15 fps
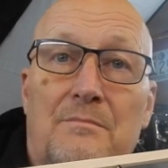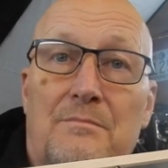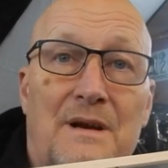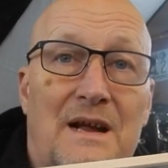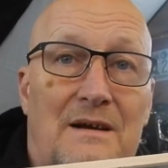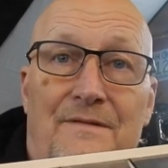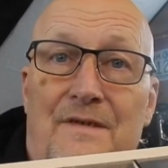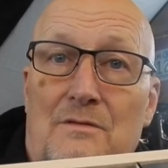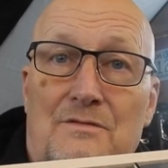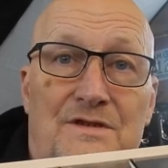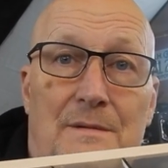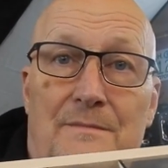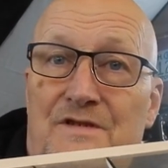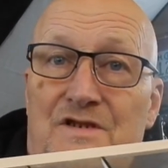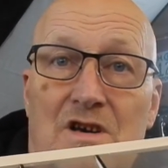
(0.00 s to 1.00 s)
black felt
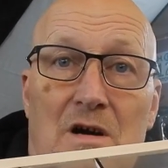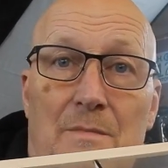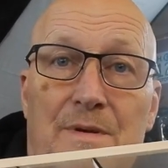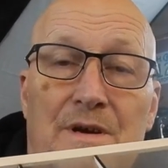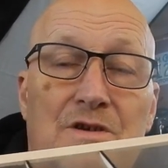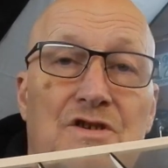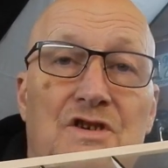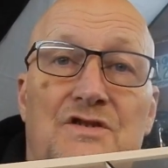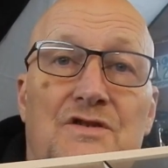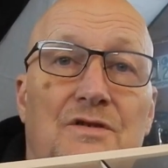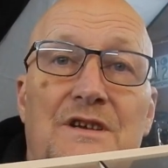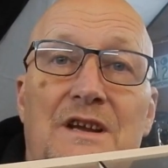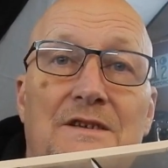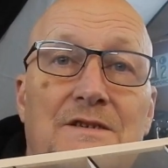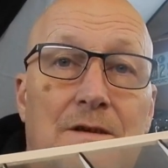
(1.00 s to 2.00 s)
tip Sharpie, just
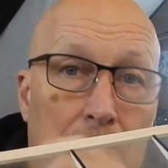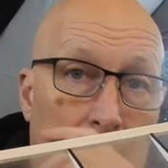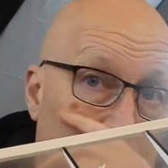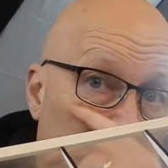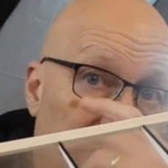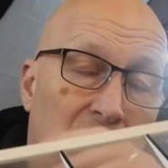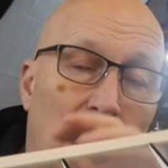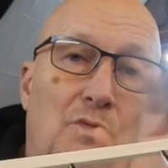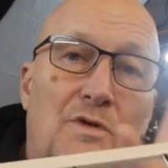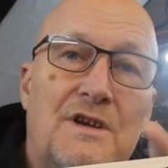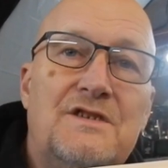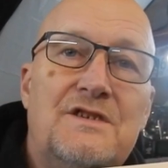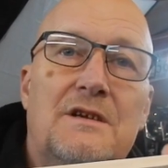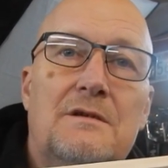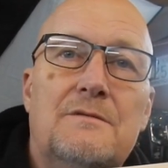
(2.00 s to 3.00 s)
on the end of the ribs because I
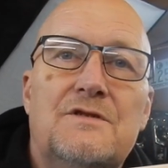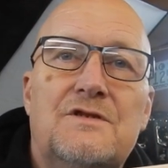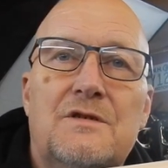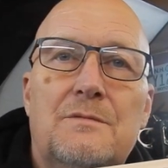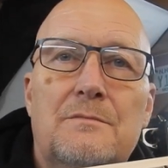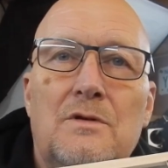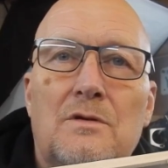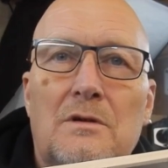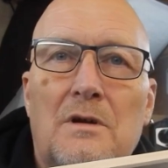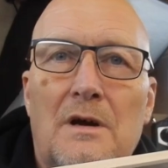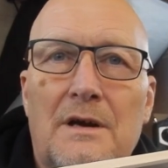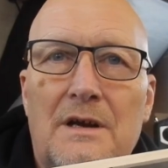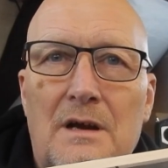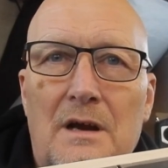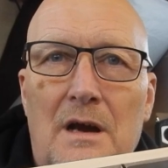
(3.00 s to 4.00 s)
wanted it to look
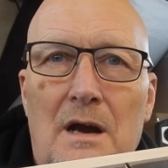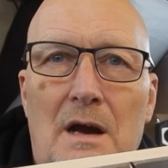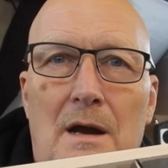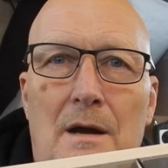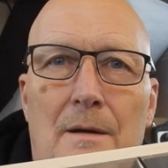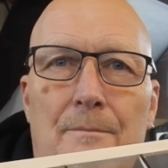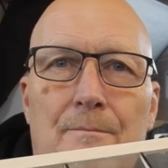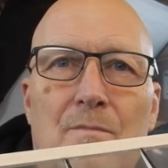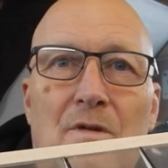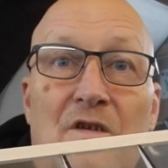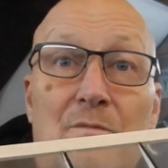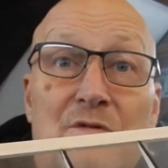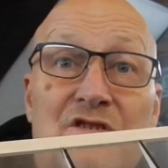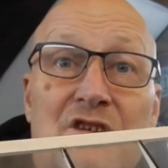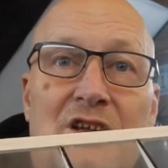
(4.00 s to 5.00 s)
like
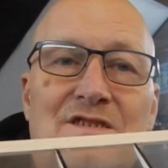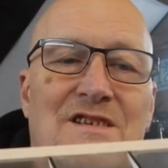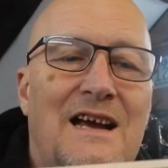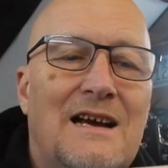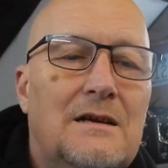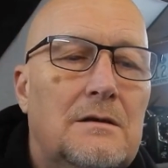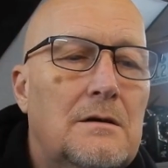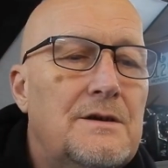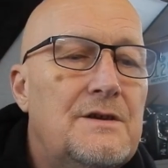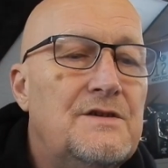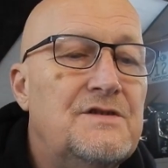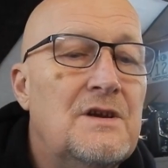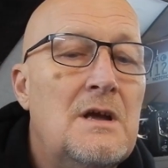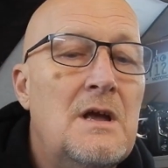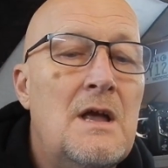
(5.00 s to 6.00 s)
one of my son's hang
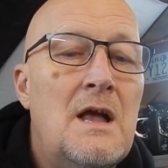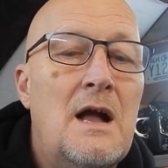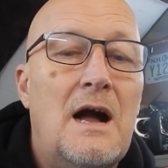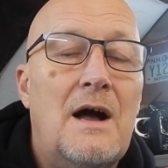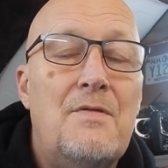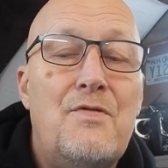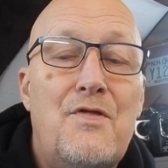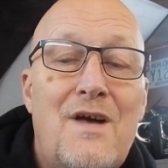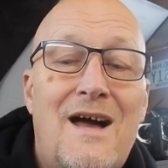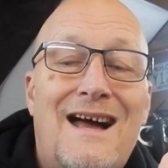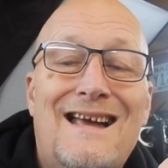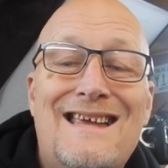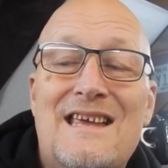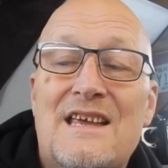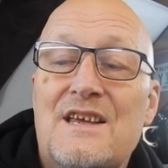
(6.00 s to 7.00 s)
gliders, and
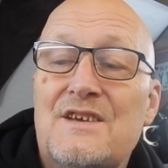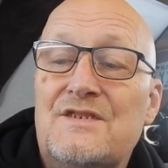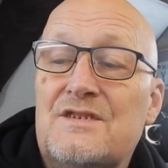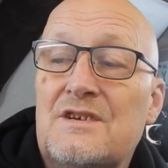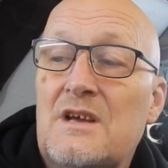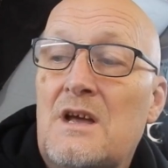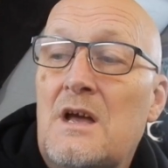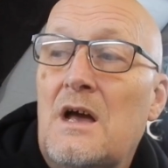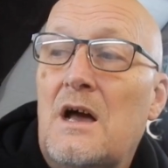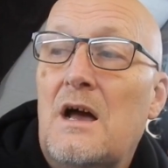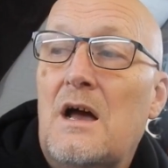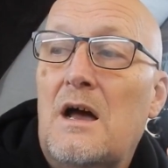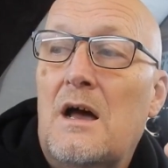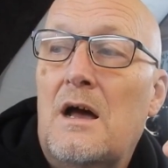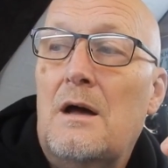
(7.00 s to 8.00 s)
that is
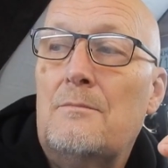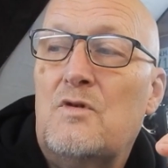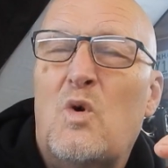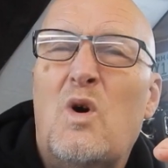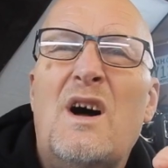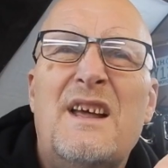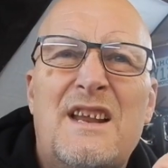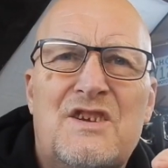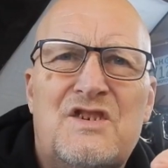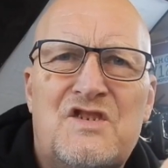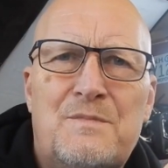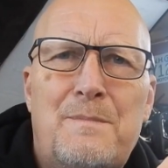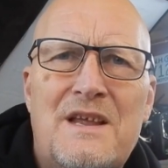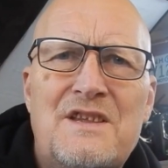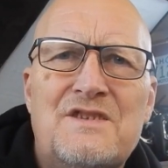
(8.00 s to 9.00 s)
quite an
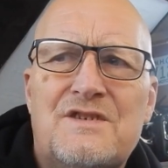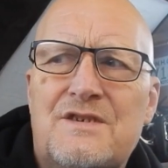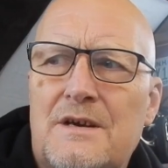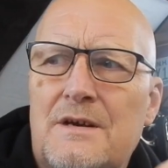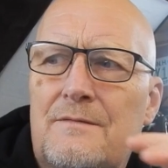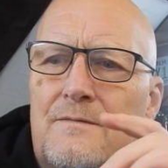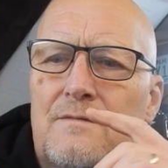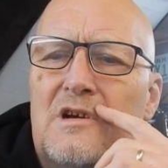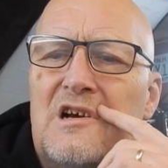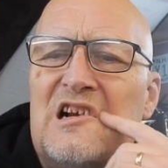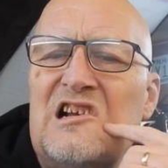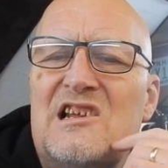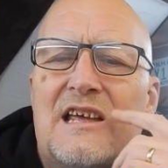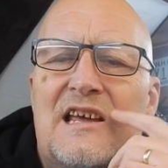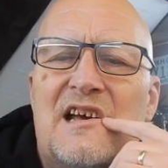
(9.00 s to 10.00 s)
expensive
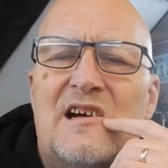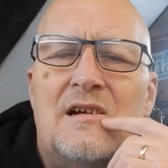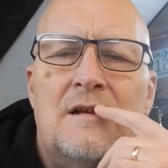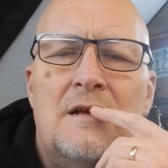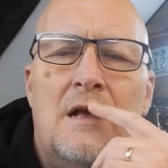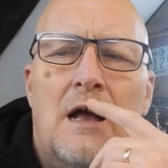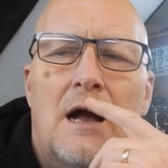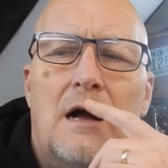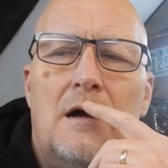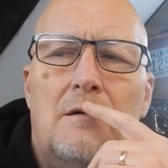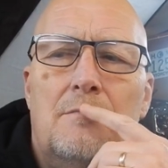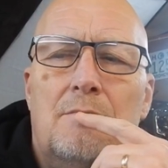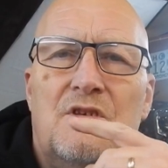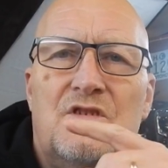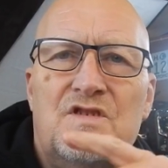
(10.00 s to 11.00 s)
clear
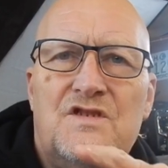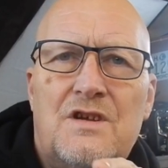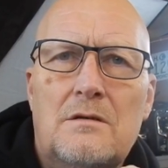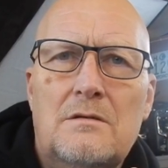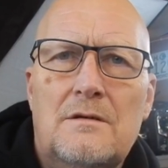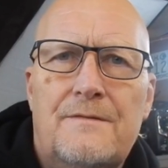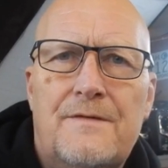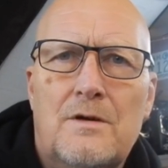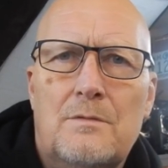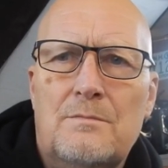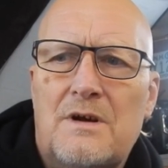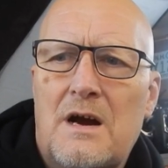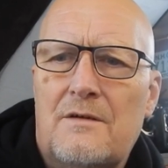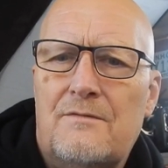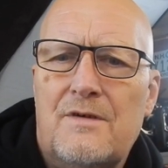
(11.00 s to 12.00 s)
solar
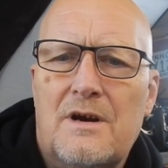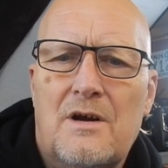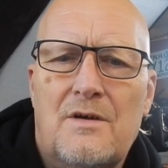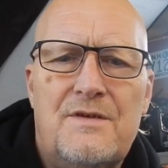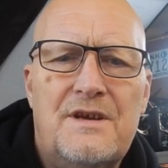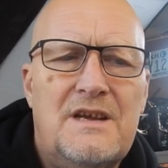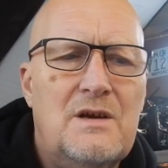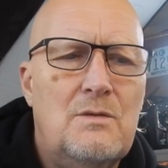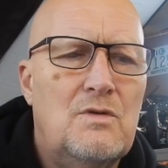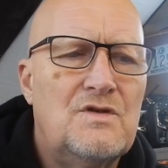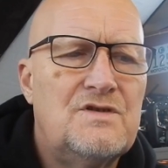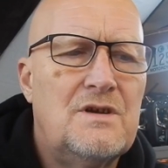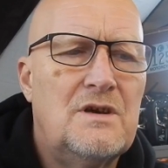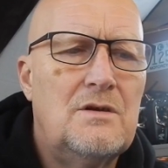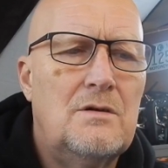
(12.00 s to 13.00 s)
film covering, I think it
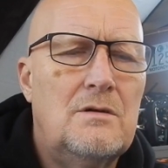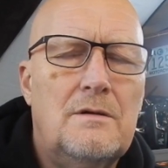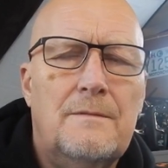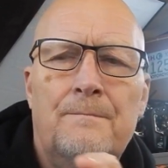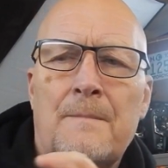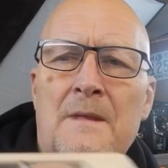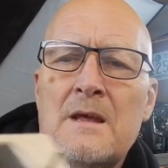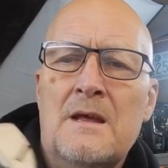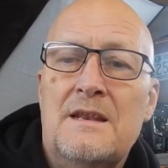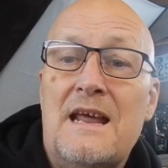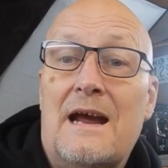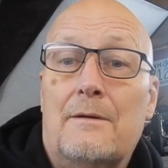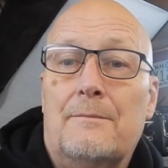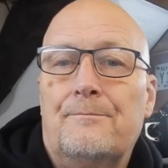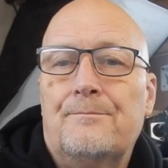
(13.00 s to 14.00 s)
was I got.
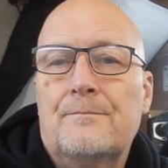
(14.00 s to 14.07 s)
Now,